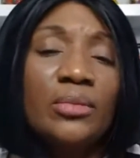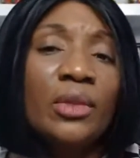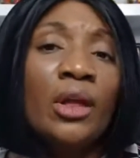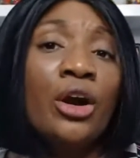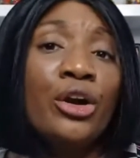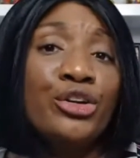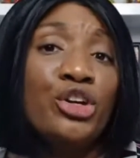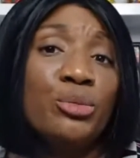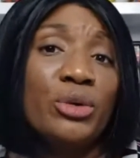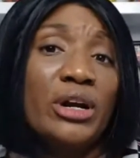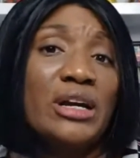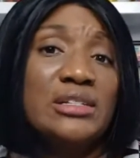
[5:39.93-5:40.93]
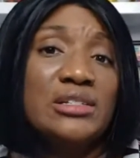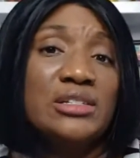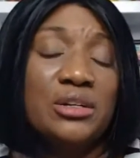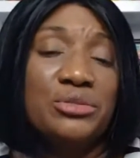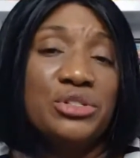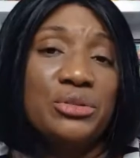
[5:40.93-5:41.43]
are numerous. And
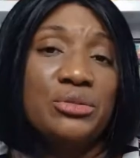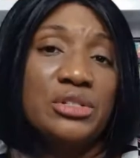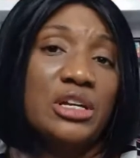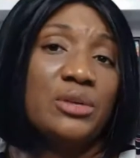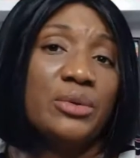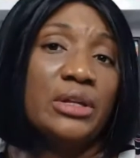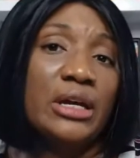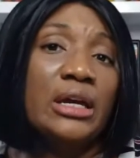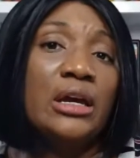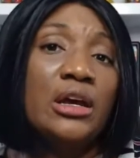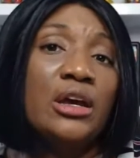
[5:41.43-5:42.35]
so students can really